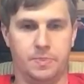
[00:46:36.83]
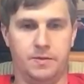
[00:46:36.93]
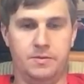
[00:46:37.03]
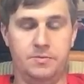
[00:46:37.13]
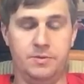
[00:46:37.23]

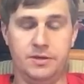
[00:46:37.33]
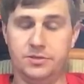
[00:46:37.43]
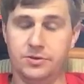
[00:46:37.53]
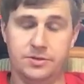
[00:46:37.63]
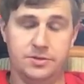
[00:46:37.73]
I mean, the
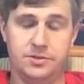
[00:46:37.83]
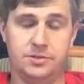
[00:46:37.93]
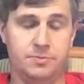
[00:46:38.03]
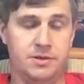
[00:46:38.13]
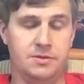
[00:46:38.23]
biggest reason is
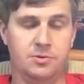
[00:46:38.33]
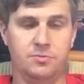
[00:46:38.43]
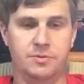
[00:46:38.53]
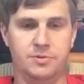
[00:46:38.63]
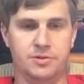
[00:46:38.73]
just being able to
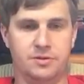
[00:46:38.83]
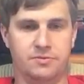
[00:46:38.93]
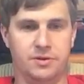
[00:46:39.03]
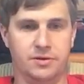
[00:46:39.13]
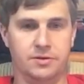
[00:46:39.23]
remember
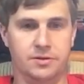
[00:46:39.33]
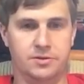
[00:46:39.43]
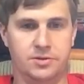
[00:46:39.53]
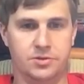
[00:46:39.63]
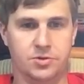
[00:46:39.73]
stuff, Doug.
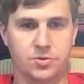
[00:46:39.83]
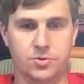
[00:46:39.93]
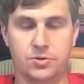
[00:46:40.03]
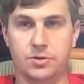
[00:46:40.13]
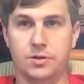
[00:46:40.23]
It's just
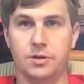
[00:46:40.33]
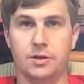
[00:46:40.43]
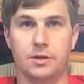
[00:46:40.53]
cool.